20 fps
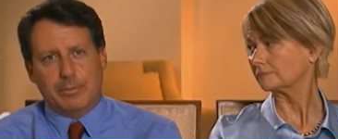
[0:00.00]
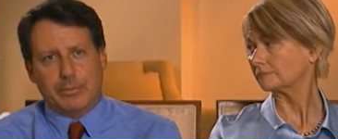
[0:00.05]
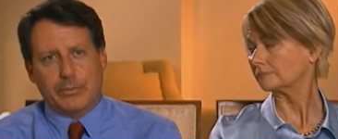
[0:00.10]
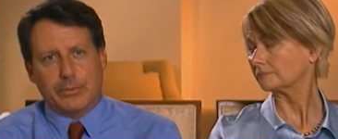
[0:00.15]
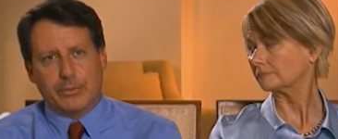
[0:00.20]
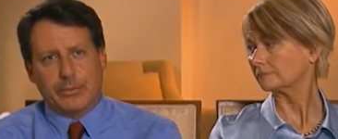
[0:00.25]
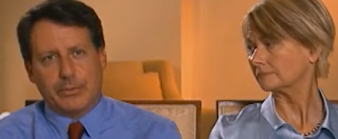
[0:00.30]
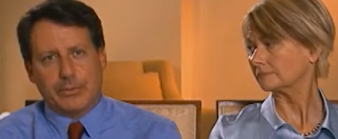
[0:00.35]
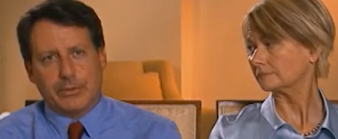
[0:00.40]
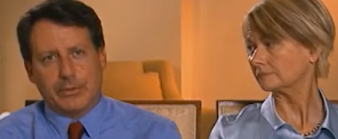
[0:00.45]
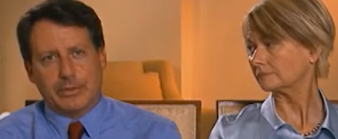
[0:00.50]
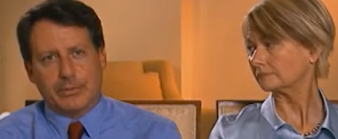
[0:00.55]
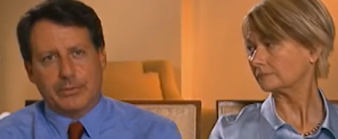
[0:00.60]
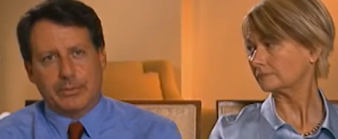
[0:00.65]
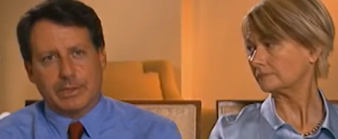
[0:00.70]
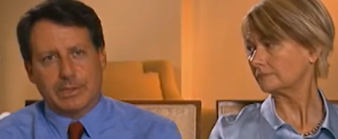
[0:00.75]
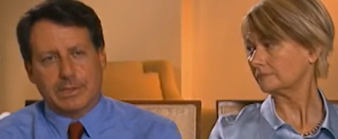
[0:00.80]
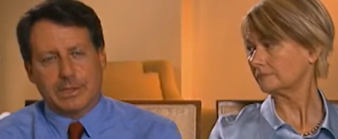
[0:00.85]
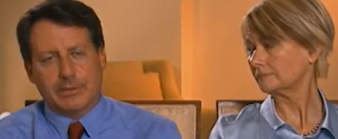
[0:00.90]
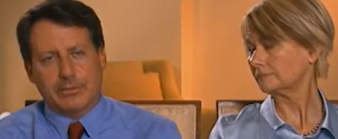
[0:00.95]
Speaker 1: more important to
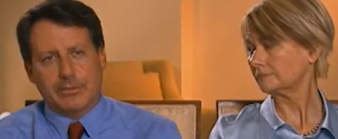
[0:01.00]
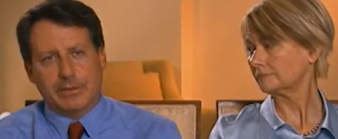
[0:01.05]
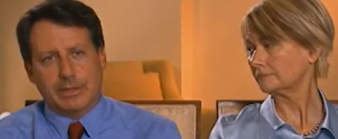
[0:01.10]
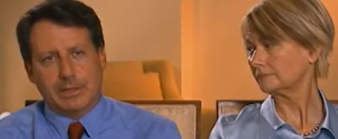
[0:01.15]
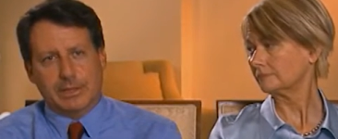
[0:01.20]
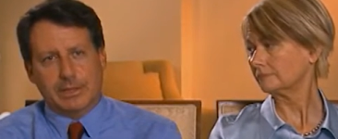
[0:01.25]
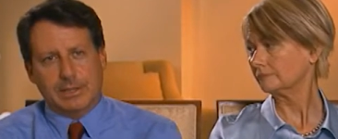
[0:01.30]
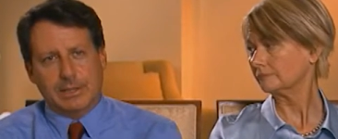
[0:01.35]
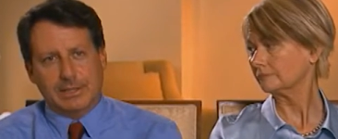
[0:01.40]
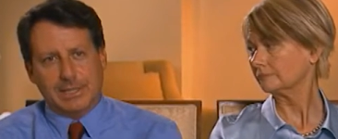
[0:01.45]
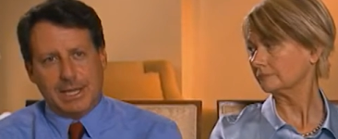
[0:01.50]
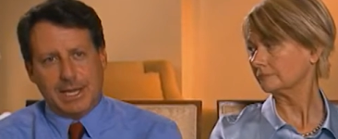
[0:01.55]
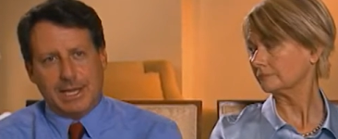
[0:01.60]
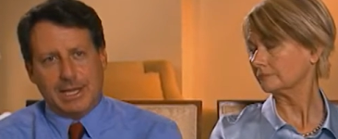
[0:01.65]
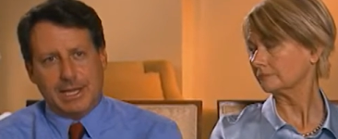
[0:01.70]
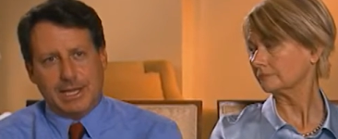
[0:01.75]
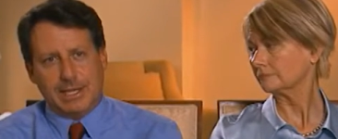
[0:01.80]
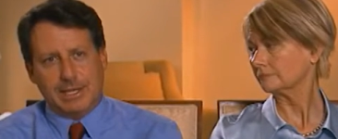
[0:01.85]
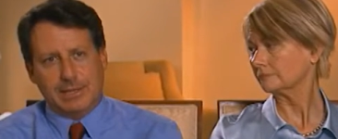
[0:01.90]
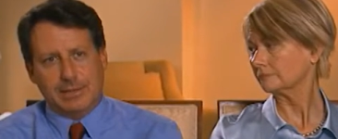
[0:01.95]
us though than the
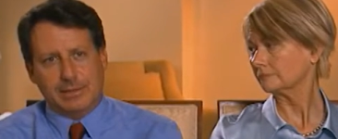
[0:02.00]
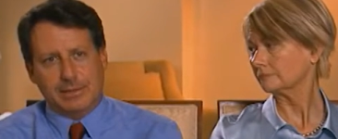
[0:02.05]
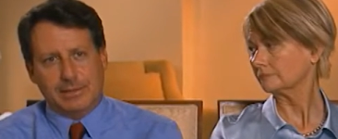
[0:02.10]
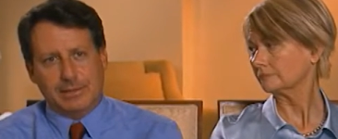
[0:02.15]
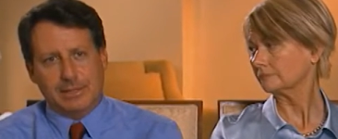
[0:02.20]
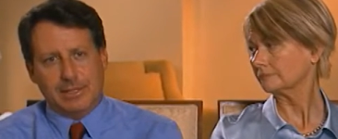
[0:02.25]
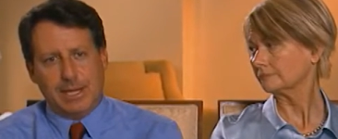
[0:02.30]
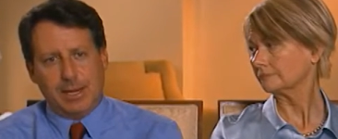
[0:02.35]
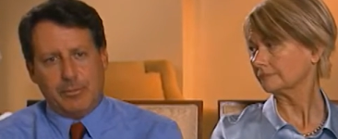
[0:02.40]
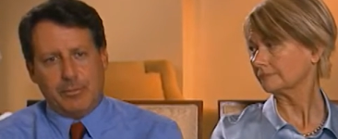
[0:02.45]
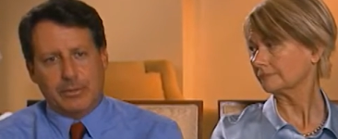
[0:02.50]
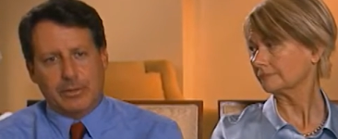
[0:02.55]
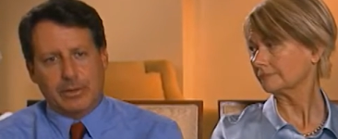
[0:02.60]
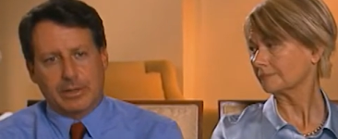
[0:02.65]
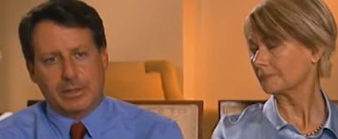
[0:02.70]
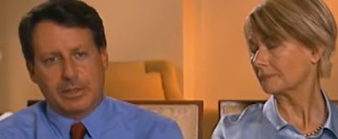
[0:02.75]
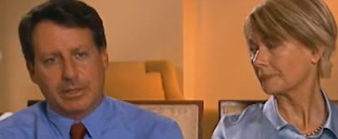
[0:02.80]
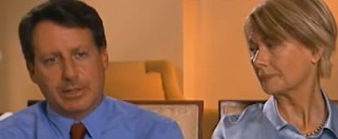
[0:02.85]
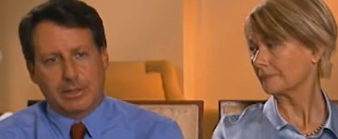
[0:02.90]
decade. The network